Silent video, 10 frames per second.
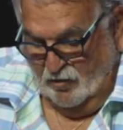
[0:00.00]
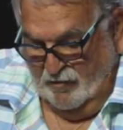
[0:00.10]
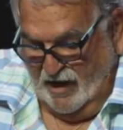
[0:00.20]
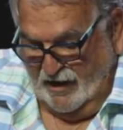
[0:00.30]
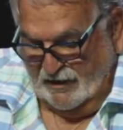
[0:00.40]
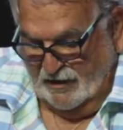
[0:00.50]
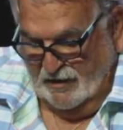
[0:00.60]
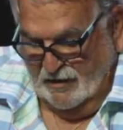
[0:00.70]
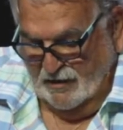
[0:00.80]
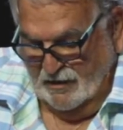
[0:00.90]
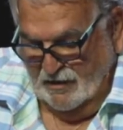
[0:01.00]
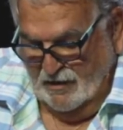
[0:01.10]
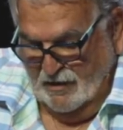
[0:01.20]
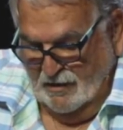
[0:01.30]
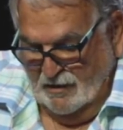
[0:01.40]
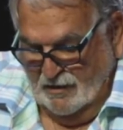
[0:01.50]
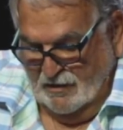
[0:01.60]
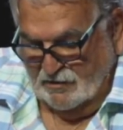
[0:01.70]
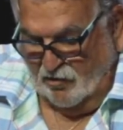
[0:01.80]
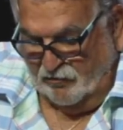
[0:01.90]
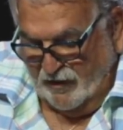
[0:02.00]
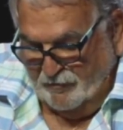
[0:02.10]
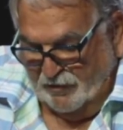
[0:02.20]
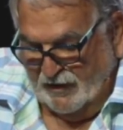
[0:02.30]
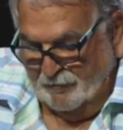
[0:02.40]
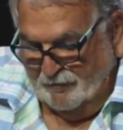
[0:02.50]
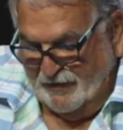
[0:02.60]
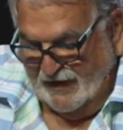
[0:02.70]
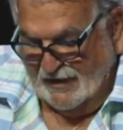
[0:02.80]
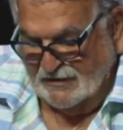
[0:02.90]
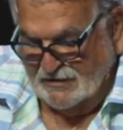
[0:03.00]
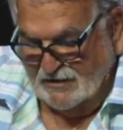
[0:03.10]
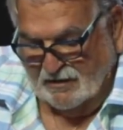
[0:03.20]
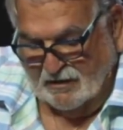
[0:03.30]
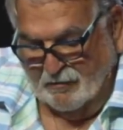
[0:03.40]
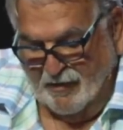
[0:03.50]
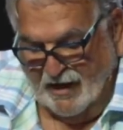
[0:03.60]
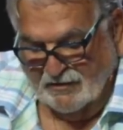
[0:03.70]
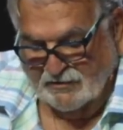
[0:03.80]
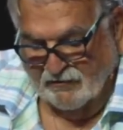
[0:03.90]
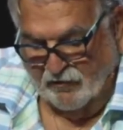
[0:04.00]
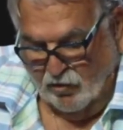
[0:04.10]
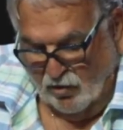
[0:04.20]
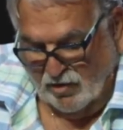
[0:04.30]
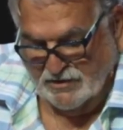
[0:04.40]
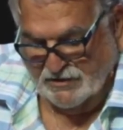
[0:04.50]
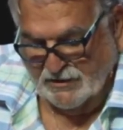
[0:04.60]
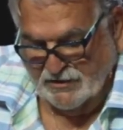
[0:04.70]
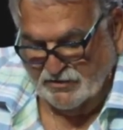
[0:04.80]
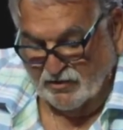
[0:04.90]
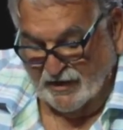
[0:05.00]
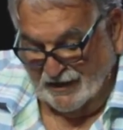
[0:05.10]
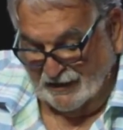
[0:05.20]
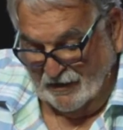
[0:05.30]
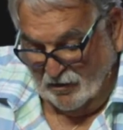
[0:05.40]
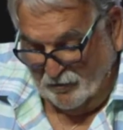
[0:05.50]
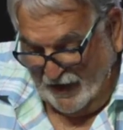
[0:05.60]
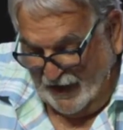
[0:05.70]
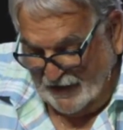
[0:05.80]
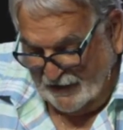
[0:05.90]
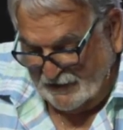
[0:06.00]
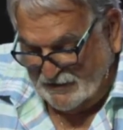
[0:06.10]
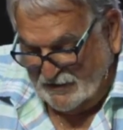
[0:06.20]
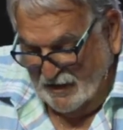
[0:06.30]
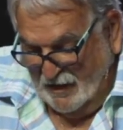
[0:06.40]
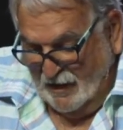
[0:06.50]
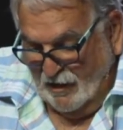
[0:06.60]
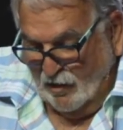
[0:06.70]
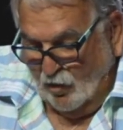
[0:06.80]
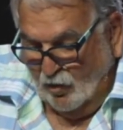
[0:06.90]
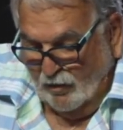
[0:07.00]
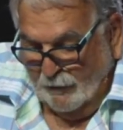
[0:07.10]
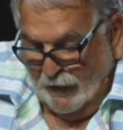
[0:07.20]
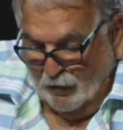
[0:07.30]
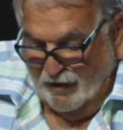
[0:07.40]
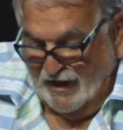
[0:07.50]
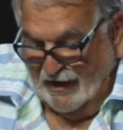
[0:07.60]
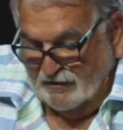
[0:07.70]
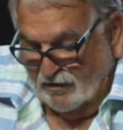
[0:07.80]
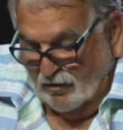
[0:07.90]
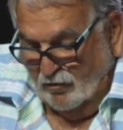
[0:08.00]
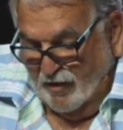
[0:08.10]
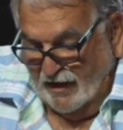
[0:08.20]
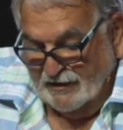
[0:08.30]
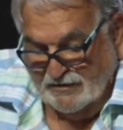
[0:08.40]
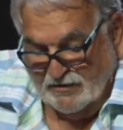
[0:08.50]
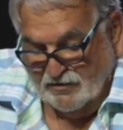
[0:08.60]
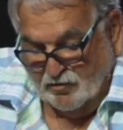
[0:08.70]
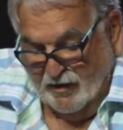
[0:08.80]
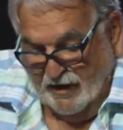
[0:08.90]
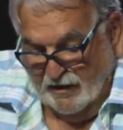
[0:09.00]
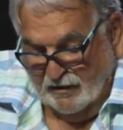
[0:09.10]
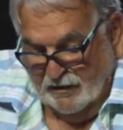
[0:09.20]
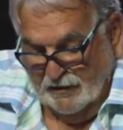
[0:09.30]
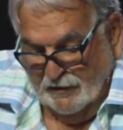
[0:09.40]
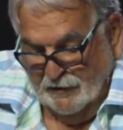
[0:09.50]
whole body. So if we put bits into the mouths of horses so that they obey us, we guide their whole bodies as well.